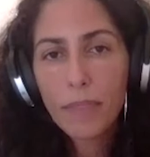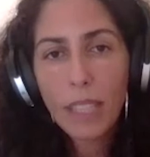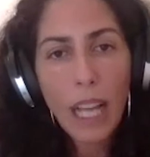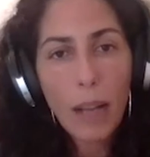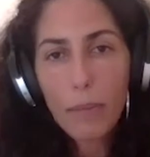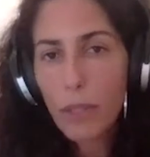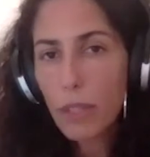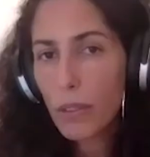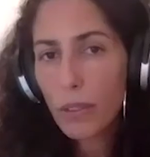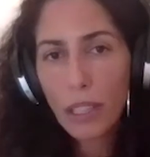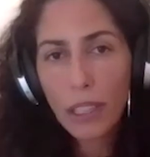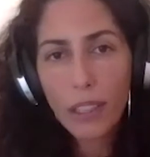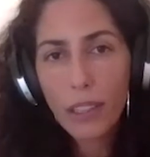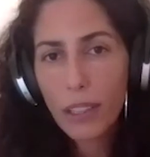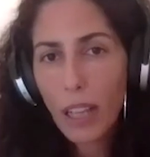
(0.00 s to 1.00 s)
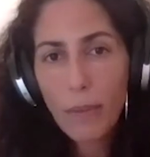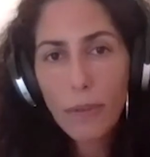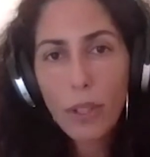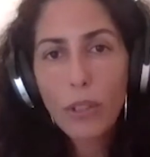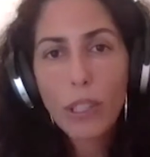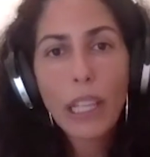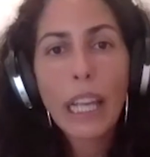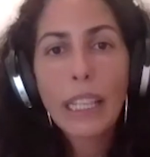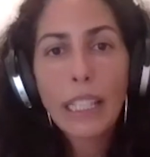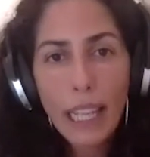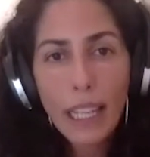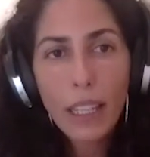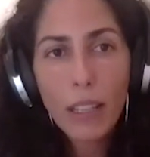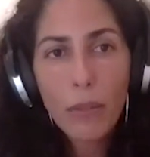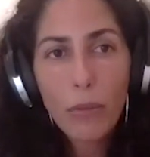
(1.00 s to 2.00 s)
Absolutely. And
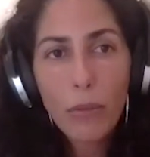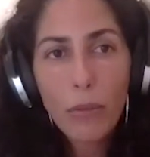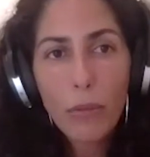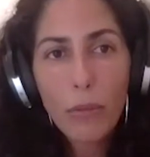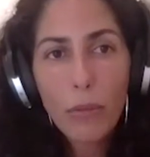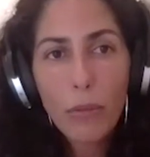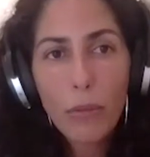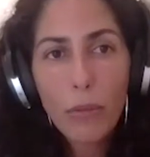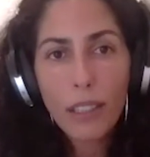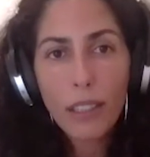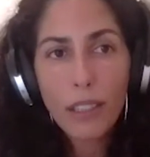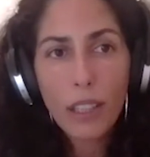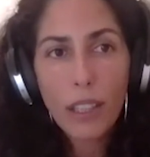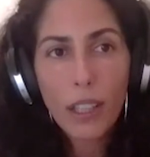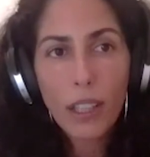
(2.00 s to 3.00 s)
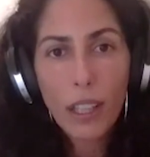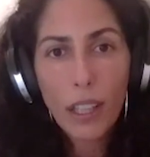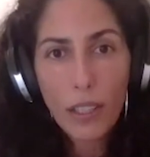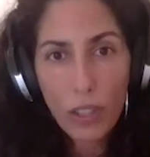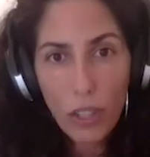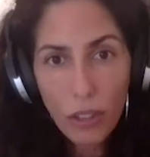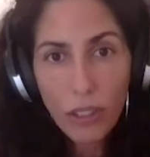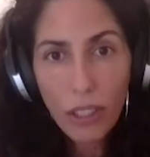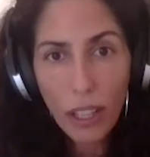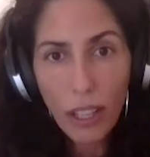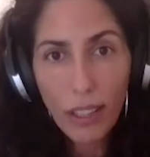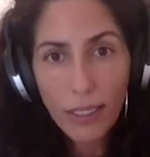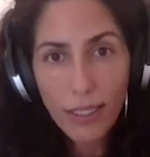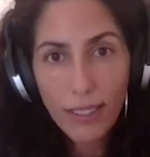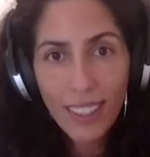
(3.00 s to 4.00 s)
getting results is a good
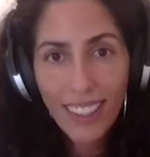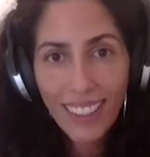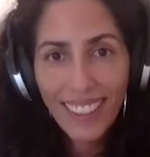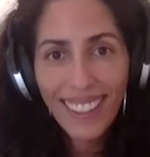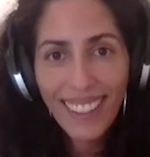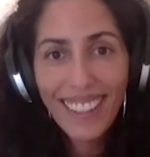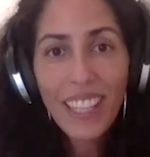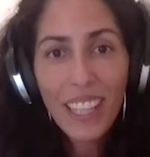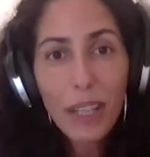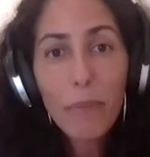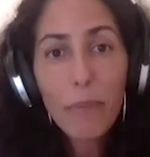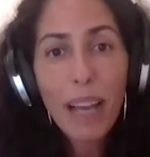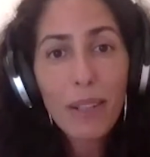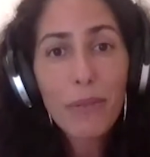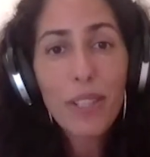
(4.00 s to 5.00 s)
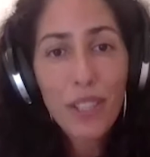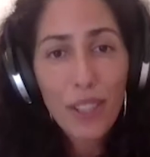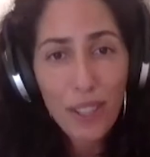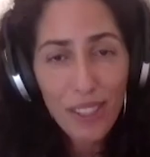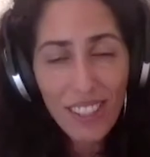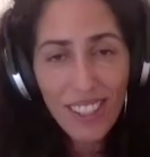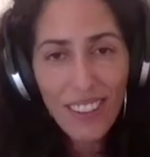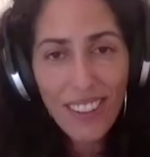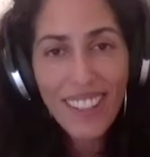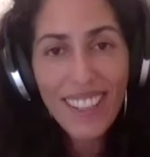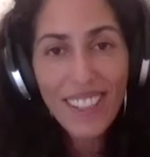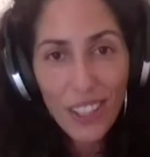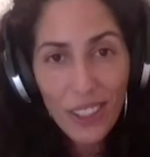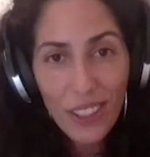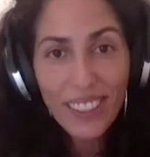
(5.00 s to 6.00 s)
thing. Getting bad results, is
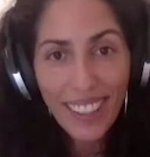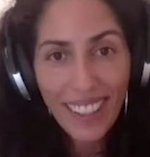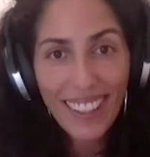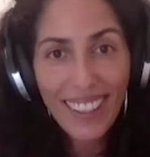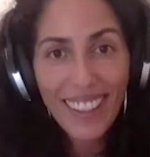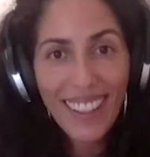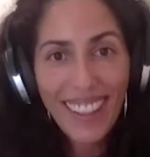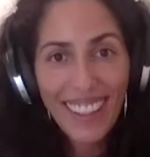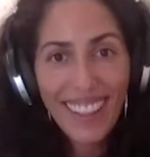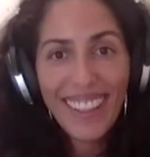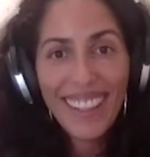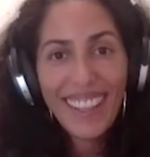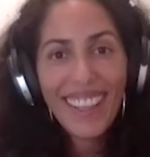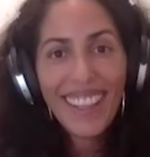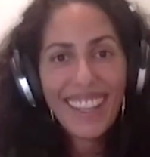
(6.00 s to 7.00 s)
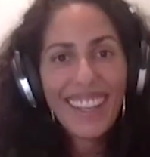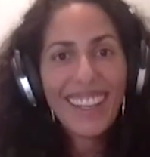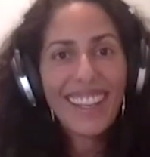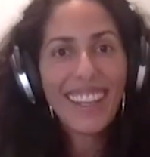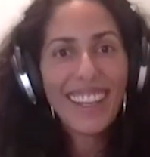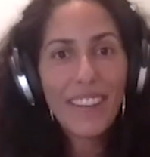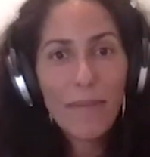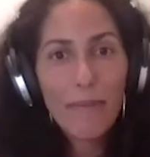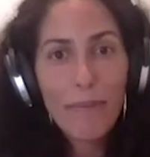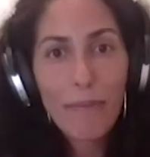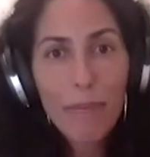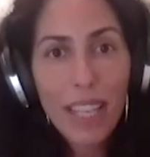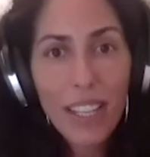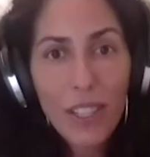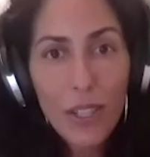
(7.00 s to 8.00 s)
a good thing.
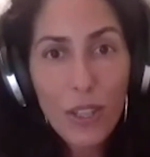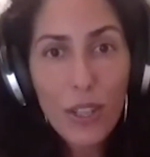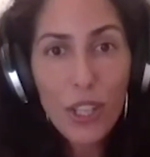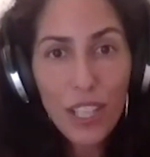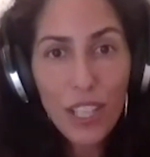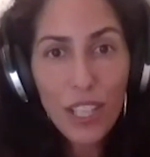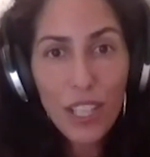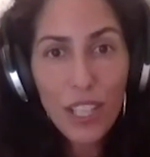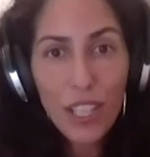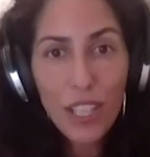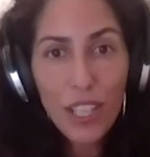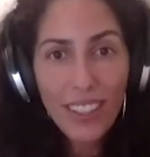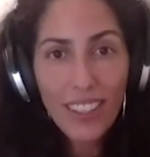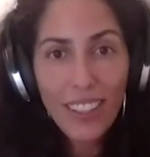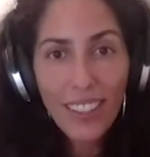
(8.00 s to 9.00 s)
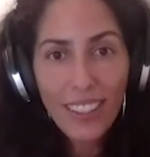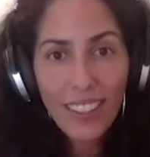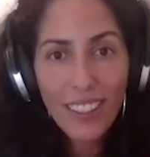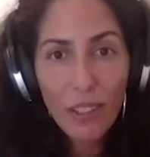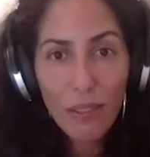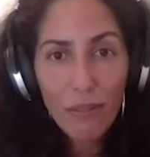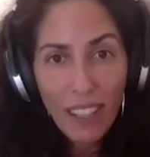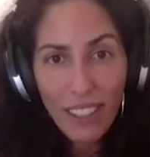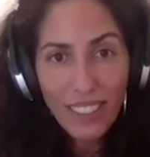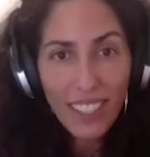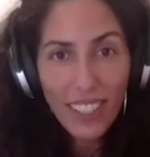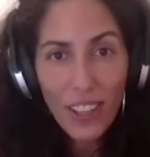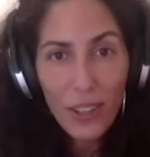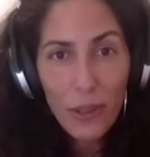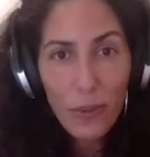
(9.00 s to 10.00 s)
Because you found
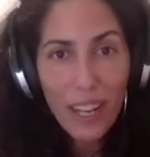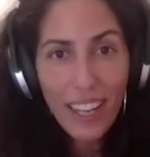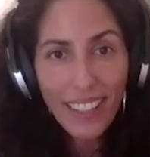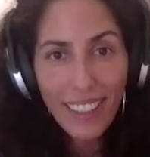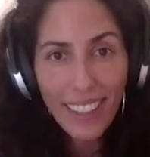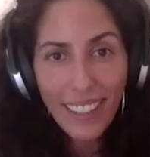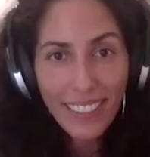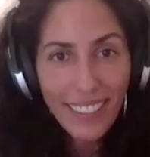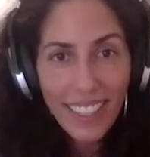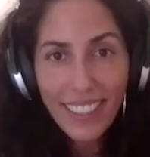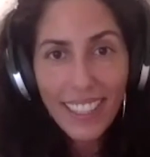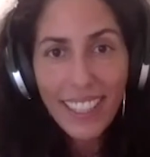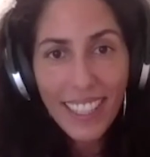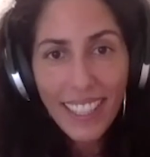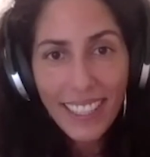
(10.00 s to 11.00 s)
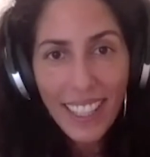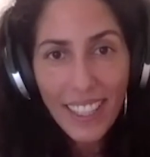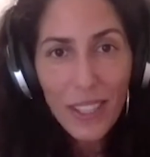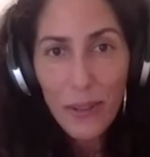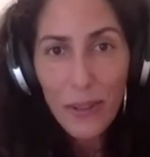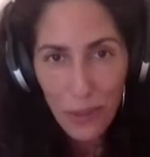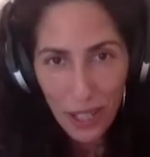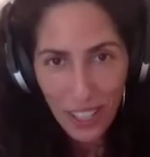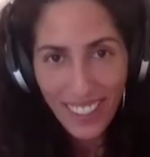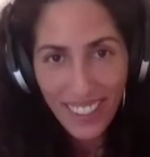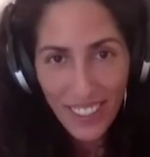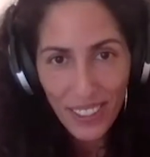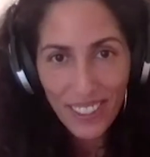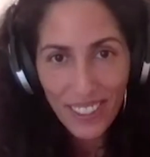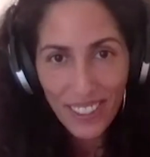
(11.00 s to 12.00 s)
another way that it doesn't work.
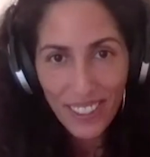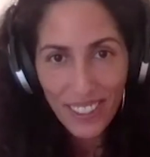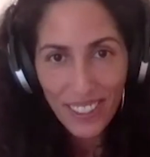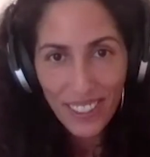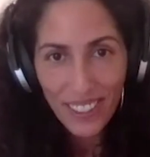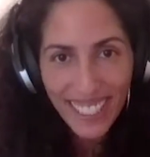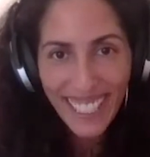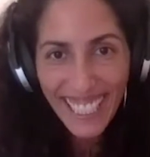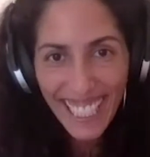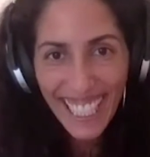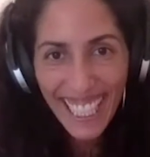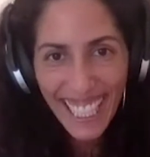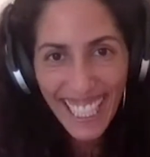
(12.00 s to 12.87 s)
So that's good.